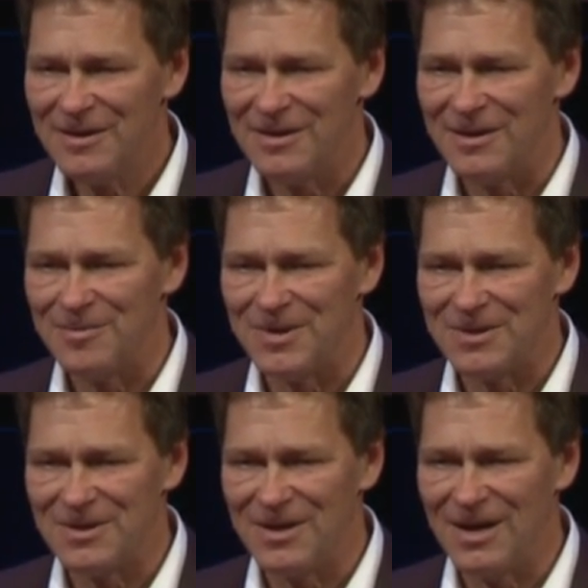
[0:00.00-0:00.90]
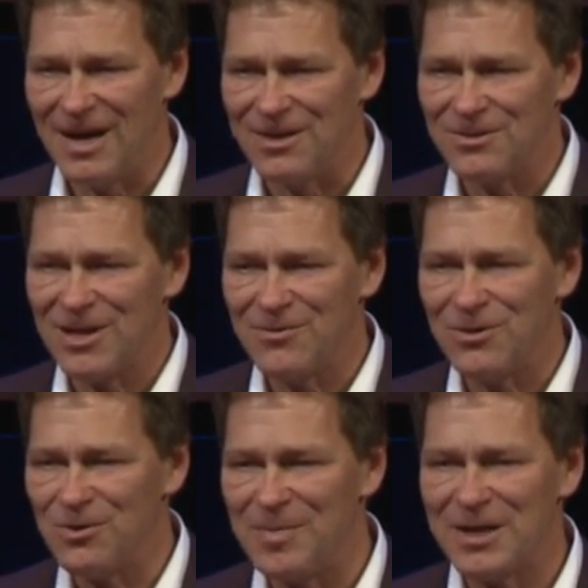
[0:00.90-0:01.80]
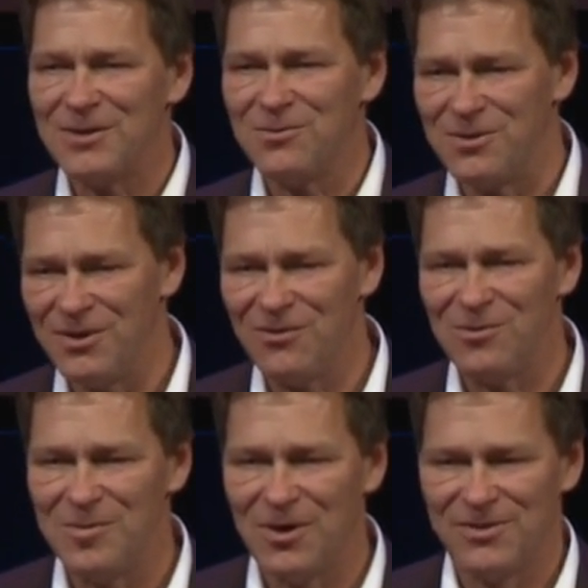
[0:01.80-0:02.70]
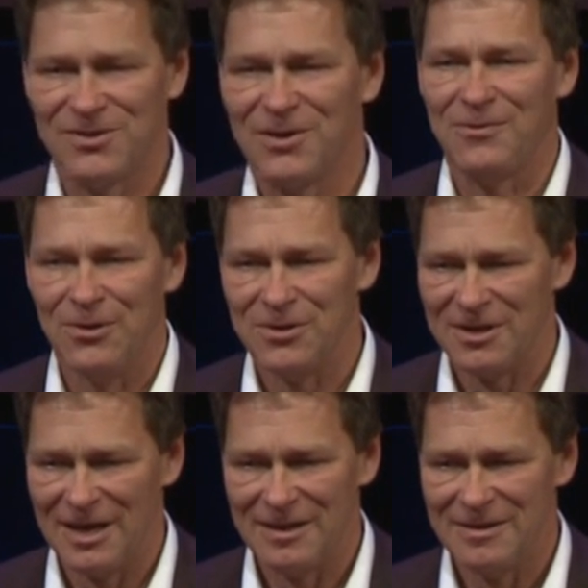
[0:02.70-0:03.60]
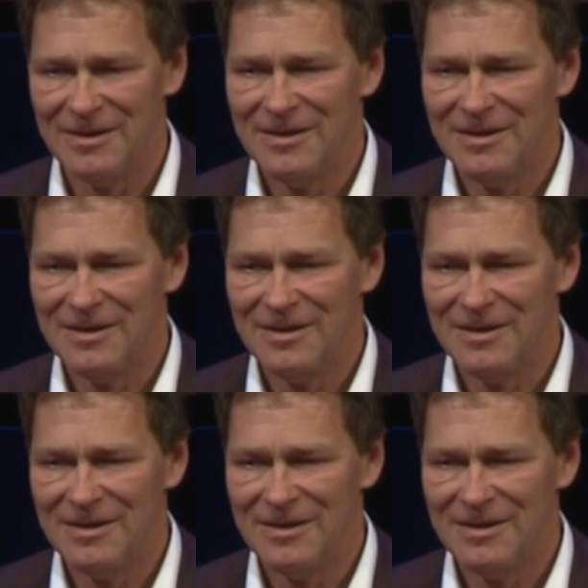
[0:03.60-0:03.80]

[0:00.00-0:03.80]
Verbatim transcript: Yeah, but I don't have to go back into the history because I flown it again.